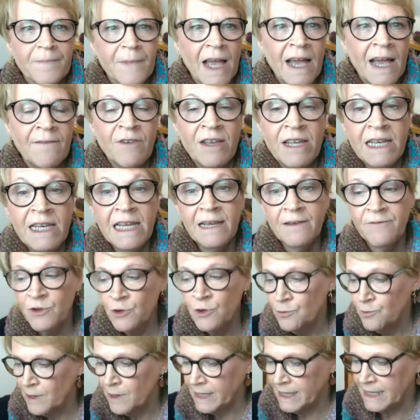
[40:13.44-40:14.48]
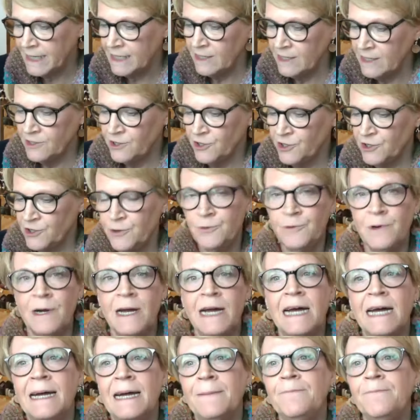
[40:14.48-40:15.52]
Have any of you run into
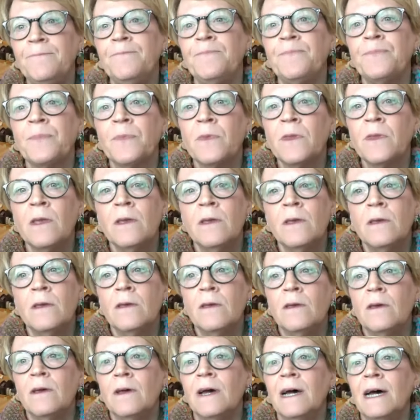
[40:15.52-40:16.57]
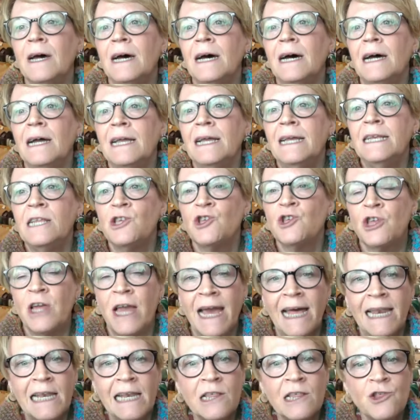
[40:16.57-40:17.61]
um, uh, any
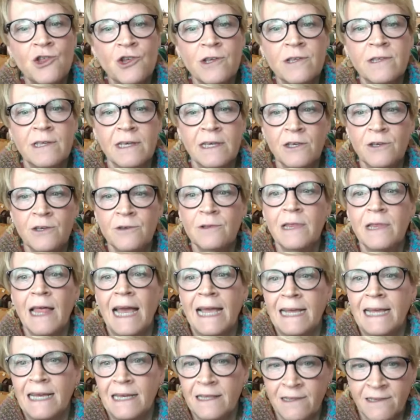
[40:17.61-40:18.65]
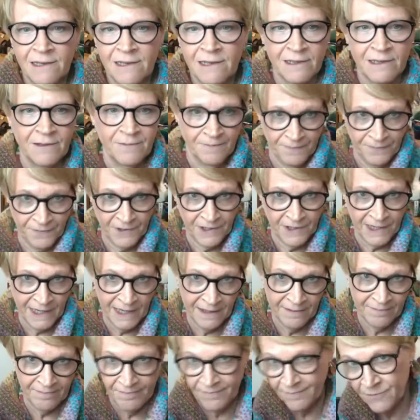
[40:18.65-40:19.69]
challenges that you'd like us to,
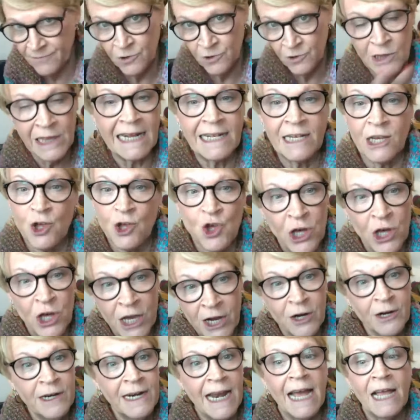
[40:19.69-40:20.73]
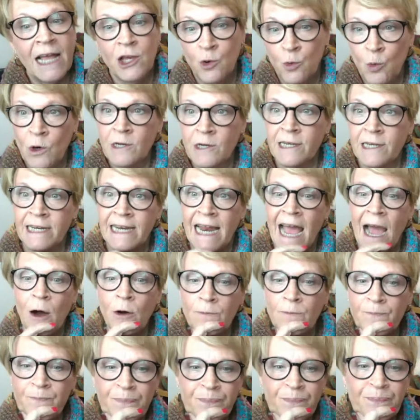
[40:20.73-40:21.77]
to like to share and how you worked it out?